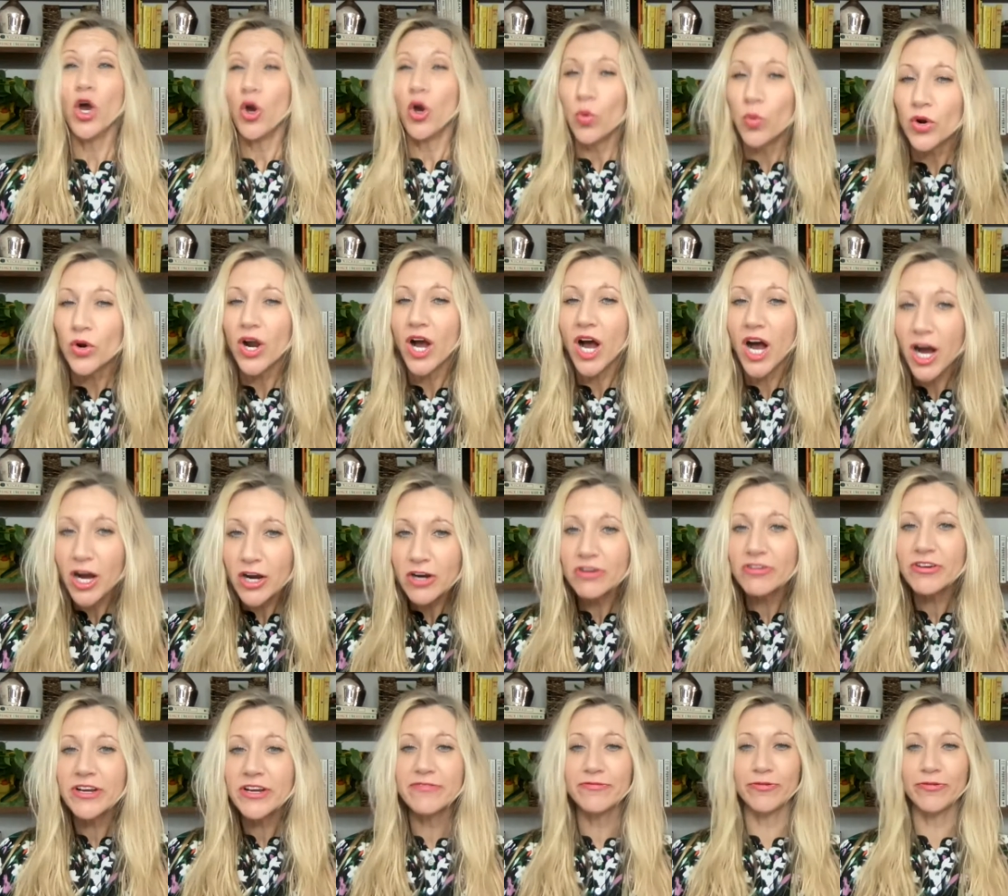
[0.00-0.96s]
We're
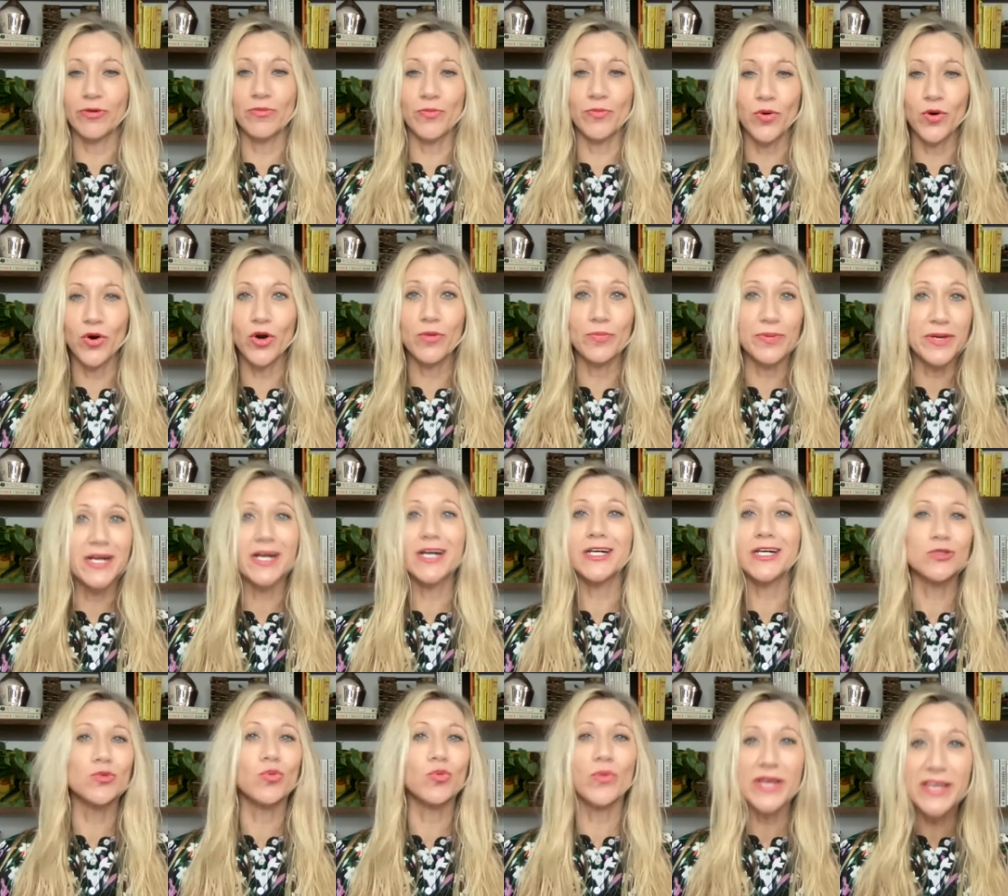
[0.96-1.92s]
hungry for more
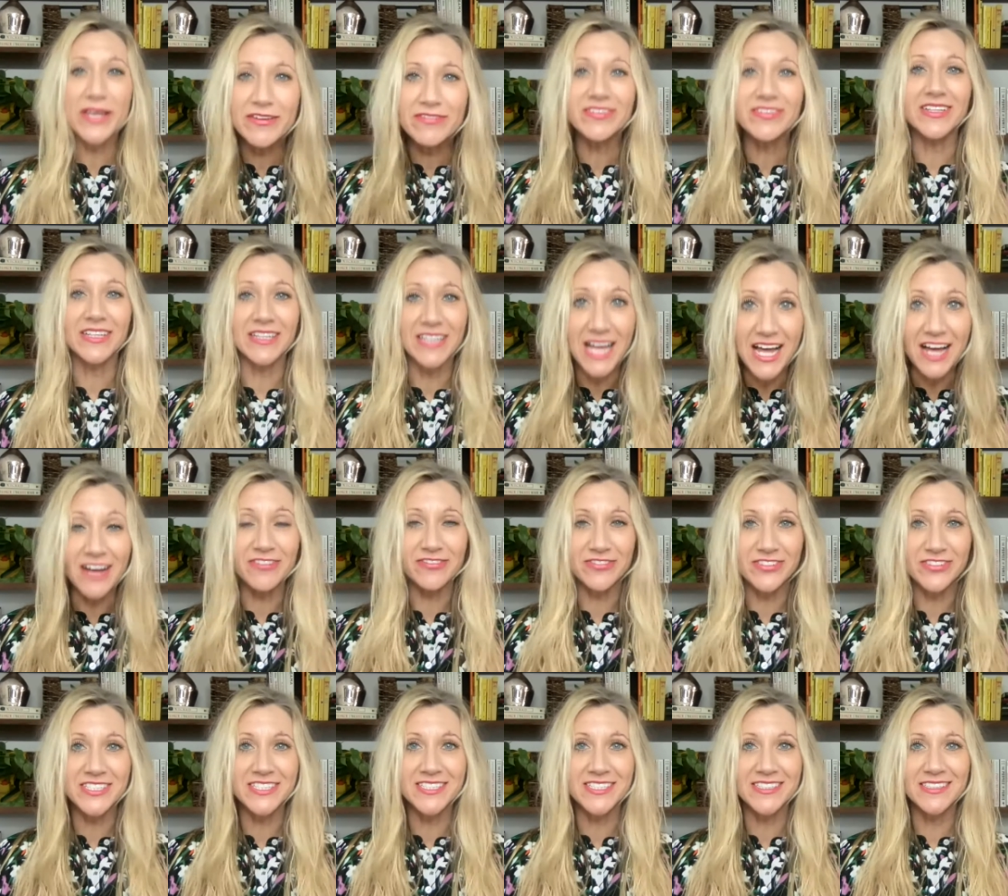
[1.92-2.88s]
because we've
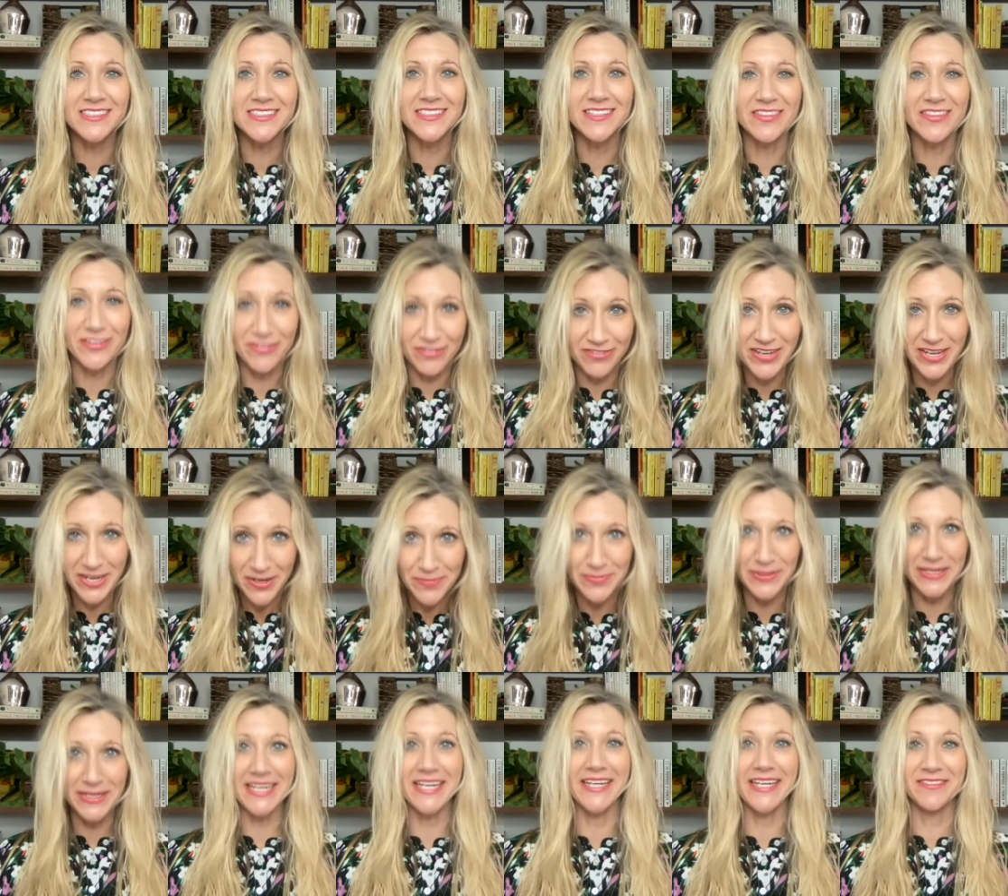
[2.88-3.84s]
left the
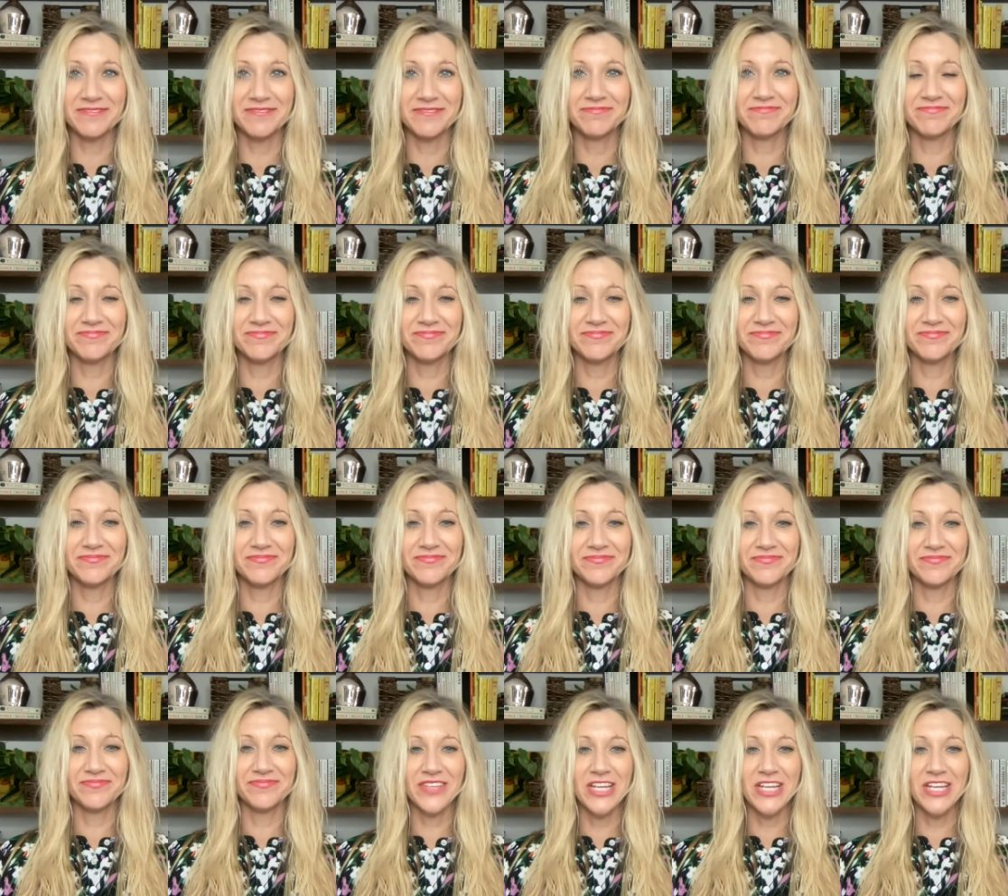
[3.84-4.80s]
family.
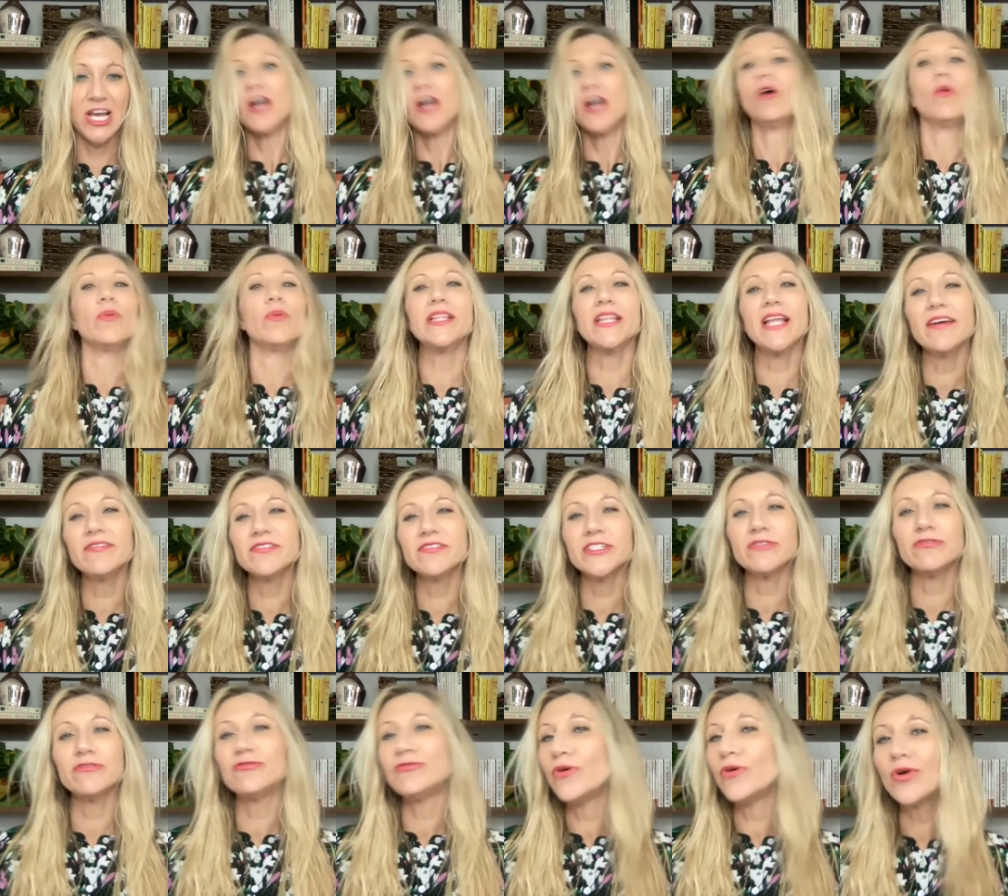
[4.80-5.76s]
We left
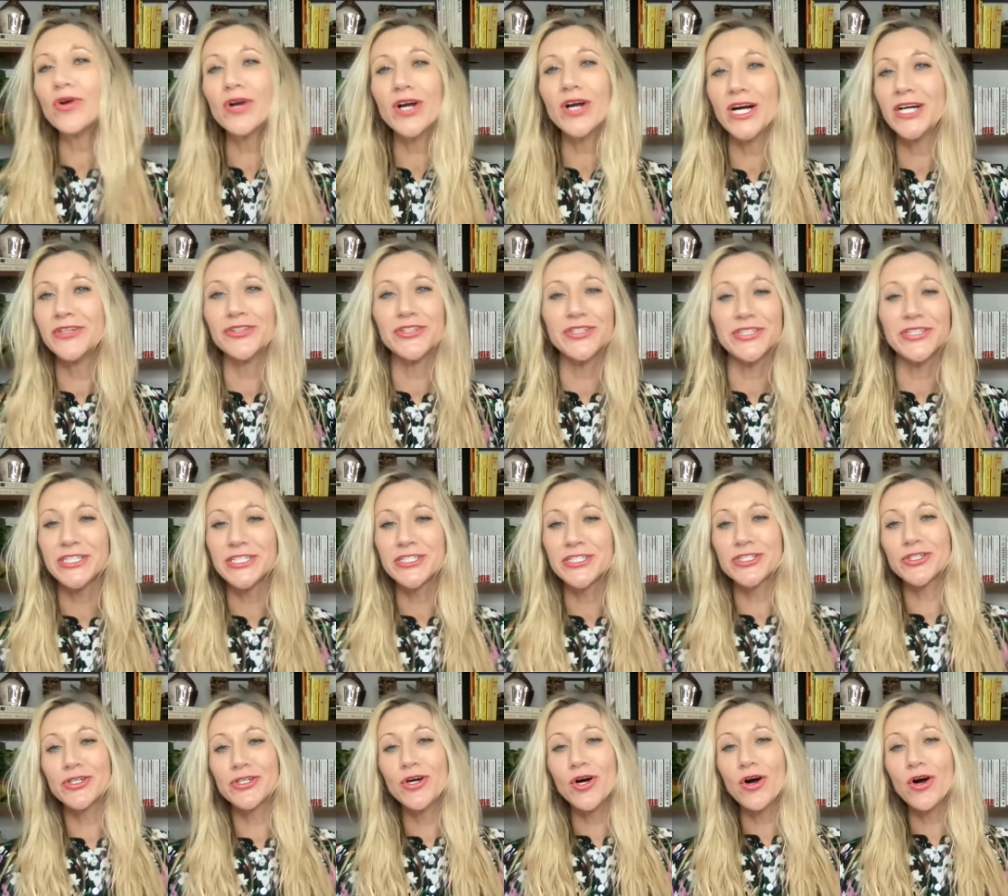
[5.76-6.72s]
it 400
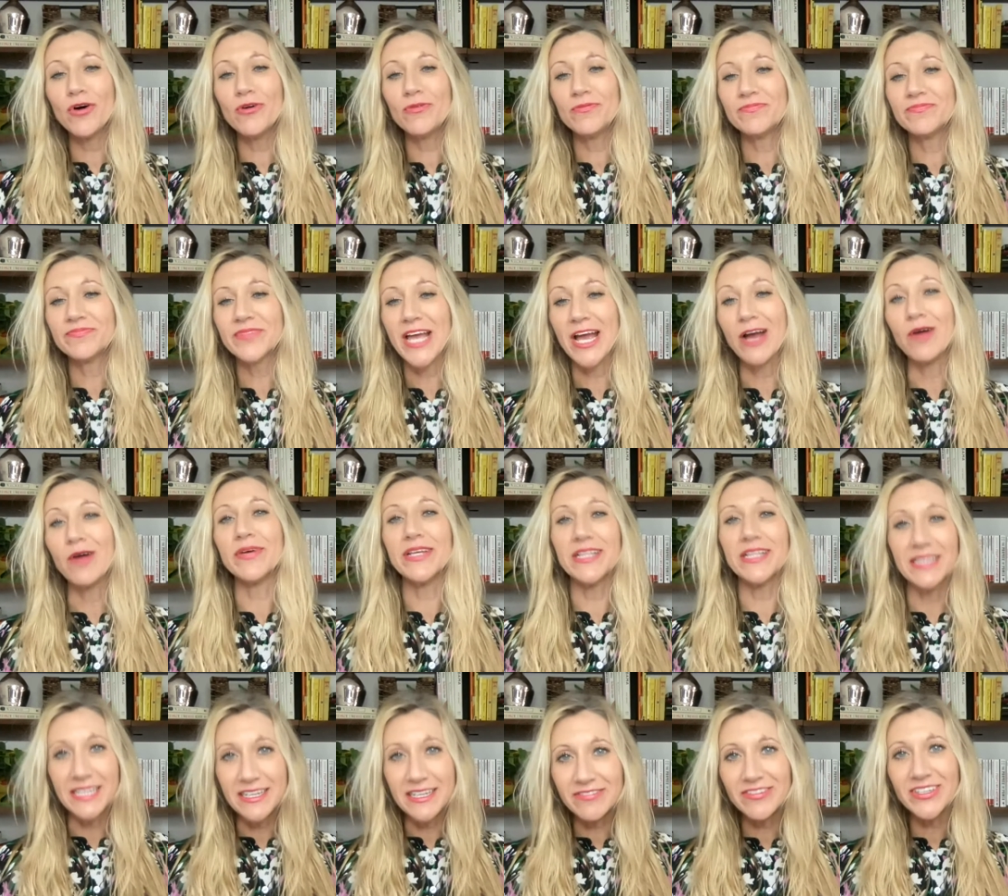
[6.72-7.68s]
years ago, and we
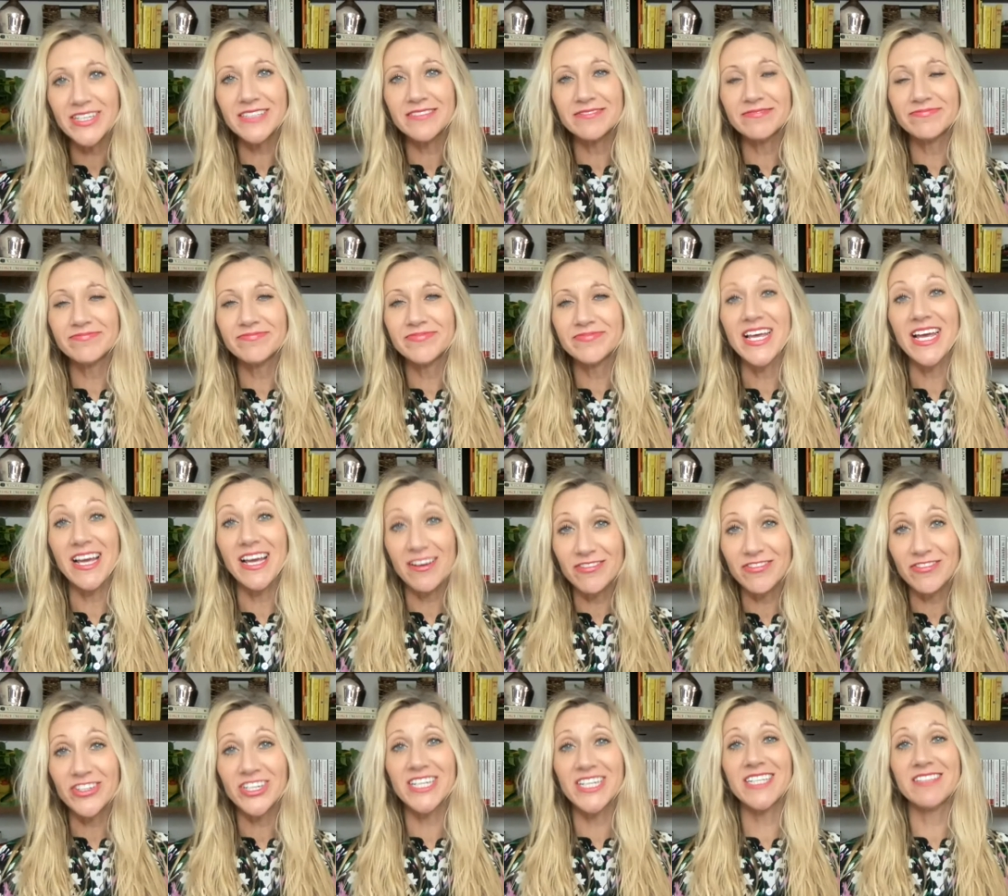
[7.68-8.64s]
leave it
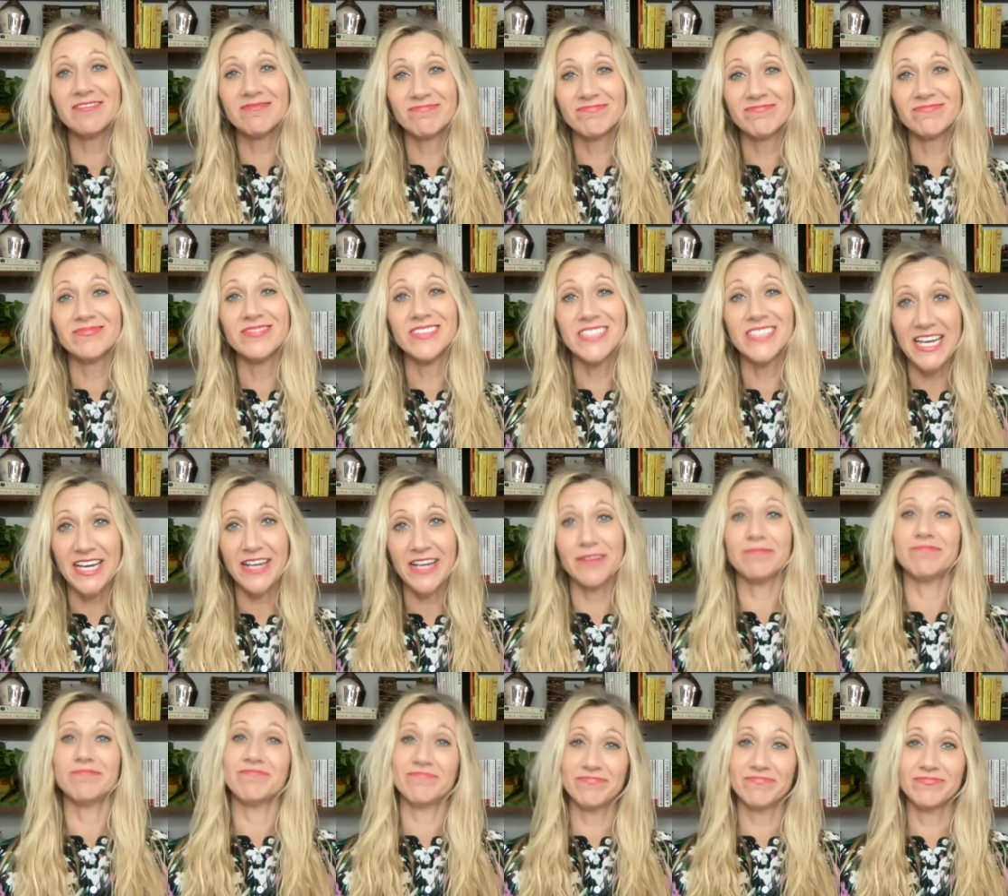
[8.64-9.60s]
every
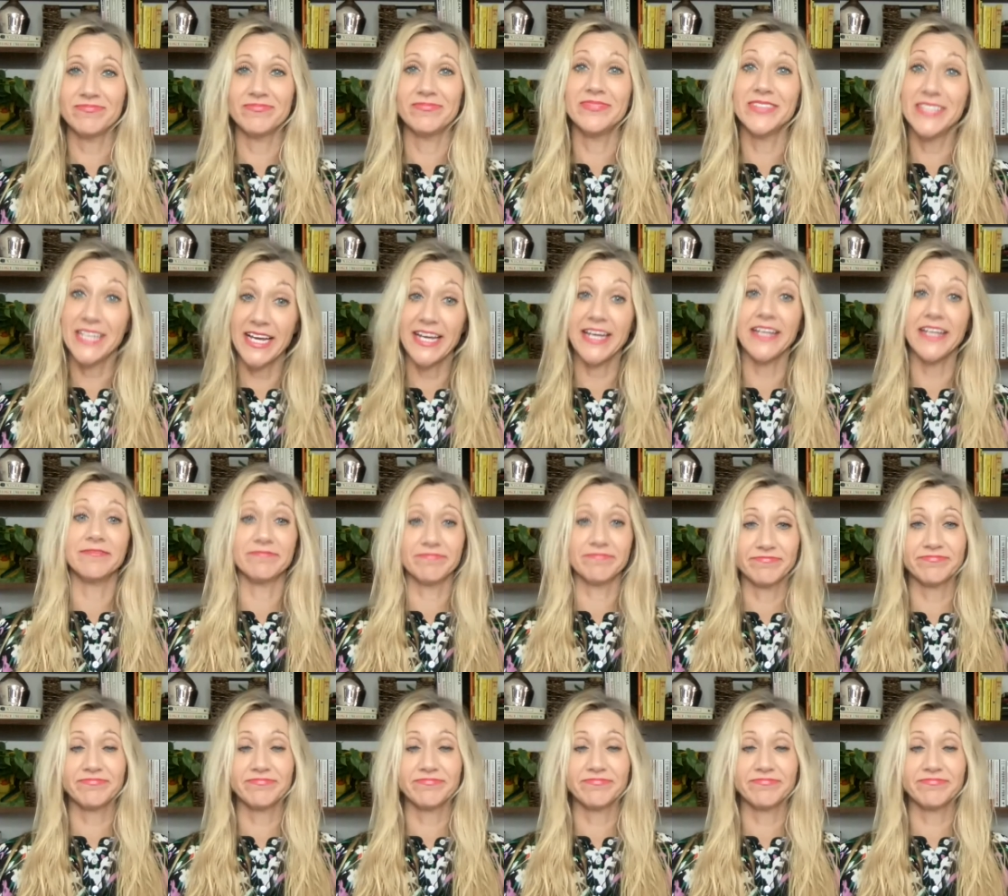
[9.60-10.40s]
damn day.